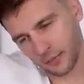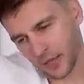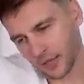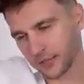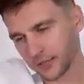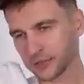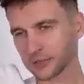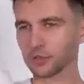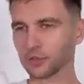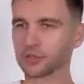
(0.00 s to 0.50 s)
So
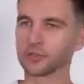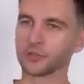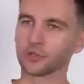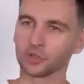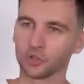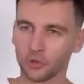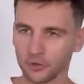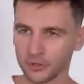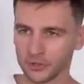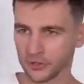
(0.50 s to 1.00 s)
what are you
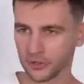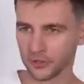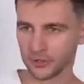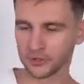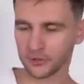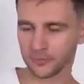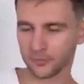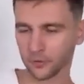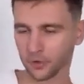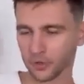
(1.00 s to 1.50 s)
doing?
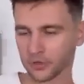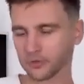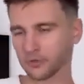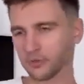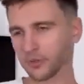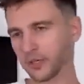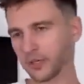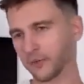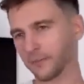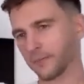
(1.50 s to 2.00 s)
So you
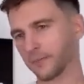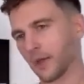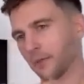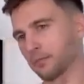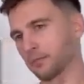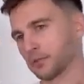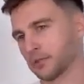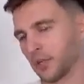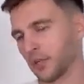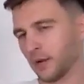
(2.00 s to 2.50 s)
lowered your
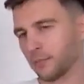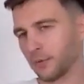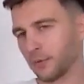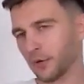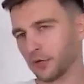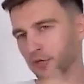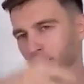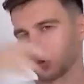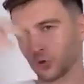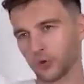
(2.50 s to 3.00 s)
shoulder,
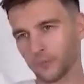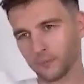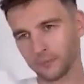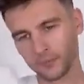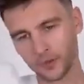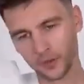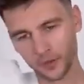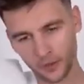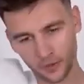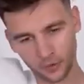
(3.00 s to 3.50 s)

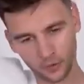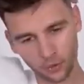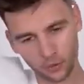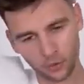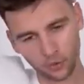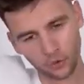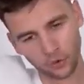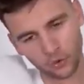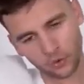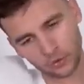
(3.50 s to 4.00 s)
head, and
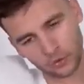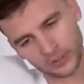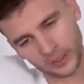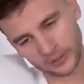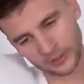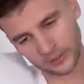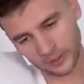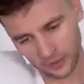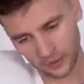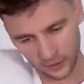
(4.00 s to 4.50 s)
occiput,
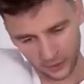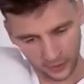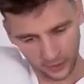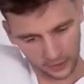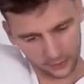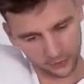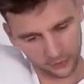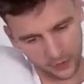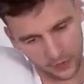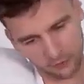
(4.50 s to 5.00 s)

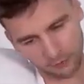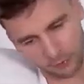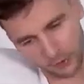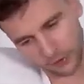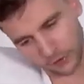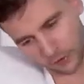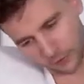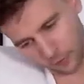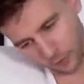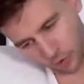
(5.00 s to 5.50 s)
turned to the
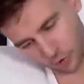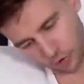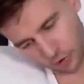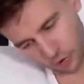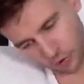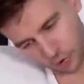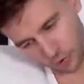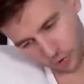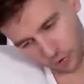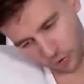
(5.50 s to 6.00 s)
opposite
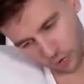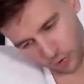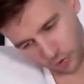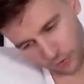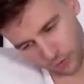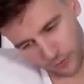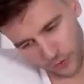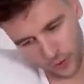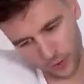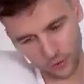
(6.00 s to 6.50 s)
side, and
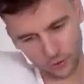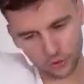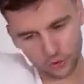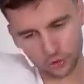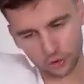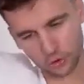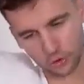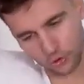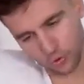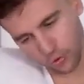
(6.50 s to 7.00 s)
tilted your head a
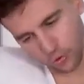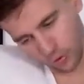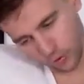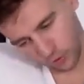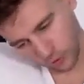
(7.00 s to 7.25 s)
little.